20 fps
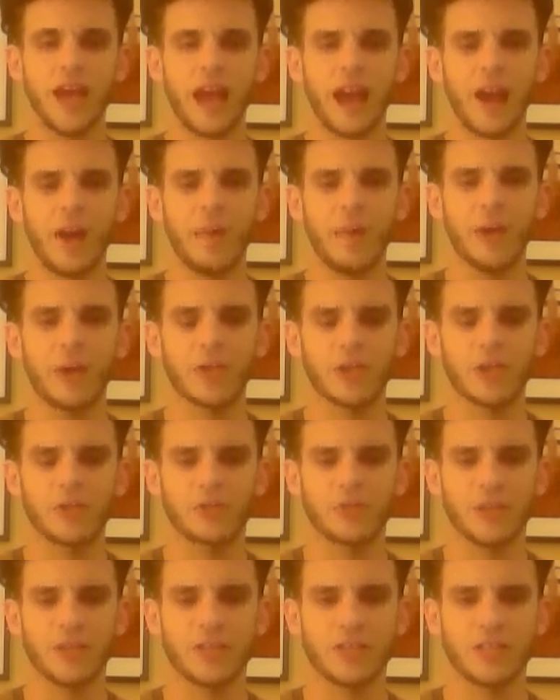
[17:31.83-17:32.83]
How much
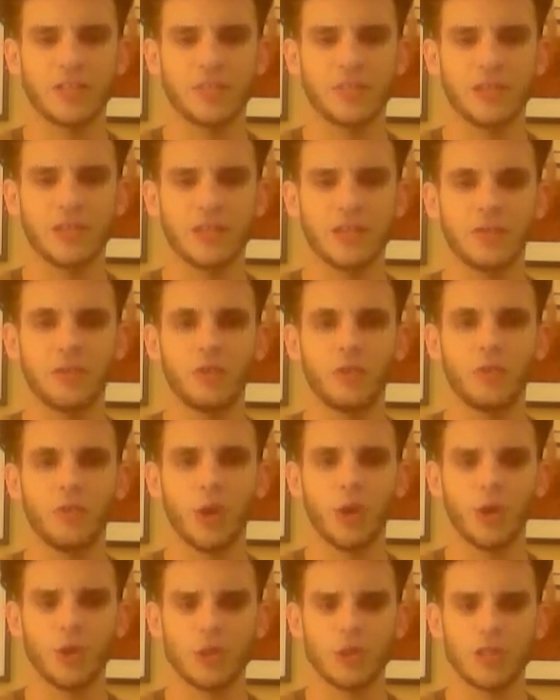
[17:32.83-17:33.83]
is racism getting
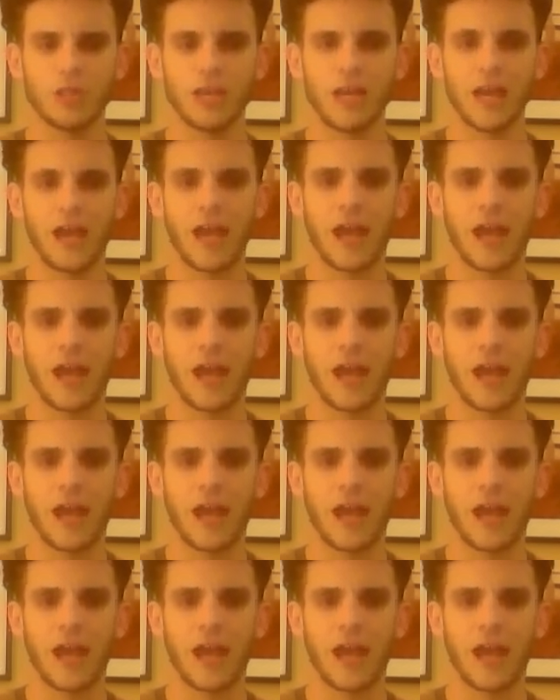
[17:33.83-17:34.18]
worse?